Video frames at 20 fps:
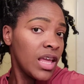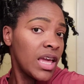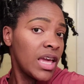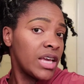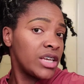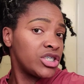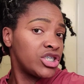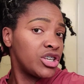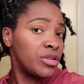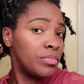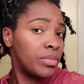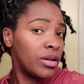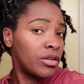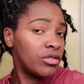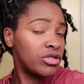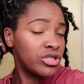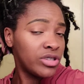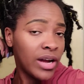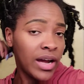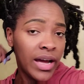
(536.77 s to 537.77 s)
and she
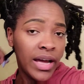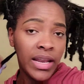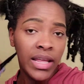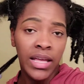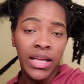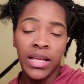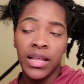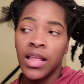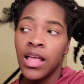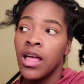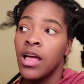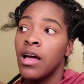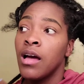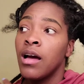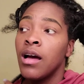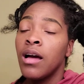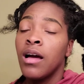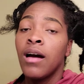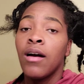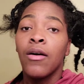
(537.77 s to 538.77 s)
blow dried it
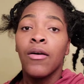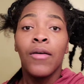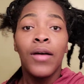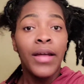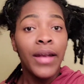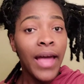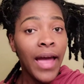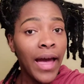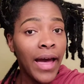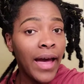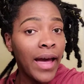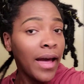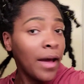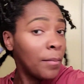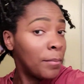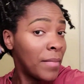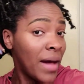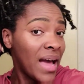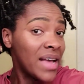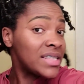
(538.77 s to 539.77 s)
on high.
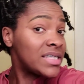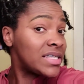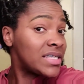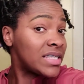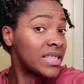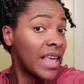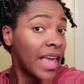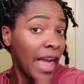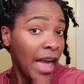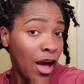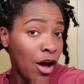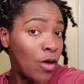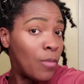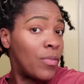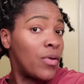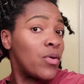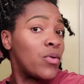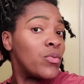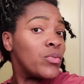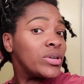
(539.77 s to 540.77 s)
My
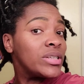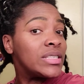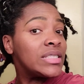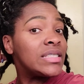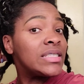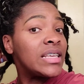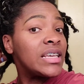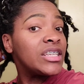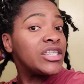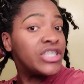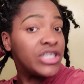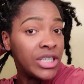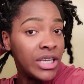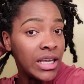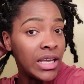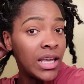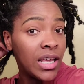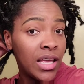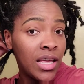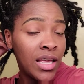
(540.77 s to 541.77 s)
scalp was
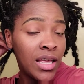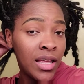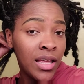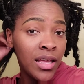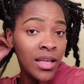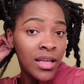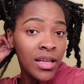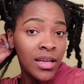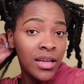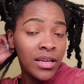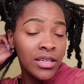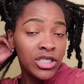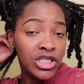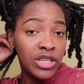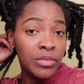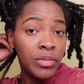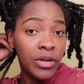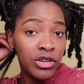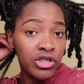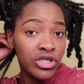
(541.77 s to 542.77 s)
singeing.
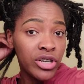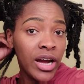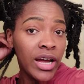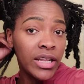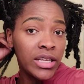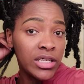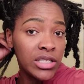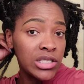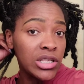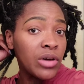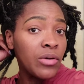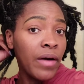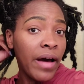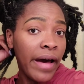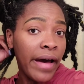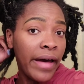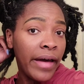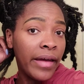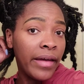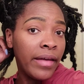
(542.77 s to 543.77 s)
She blow dried it so
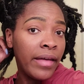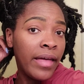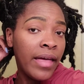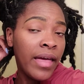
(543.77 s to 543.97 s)
hot,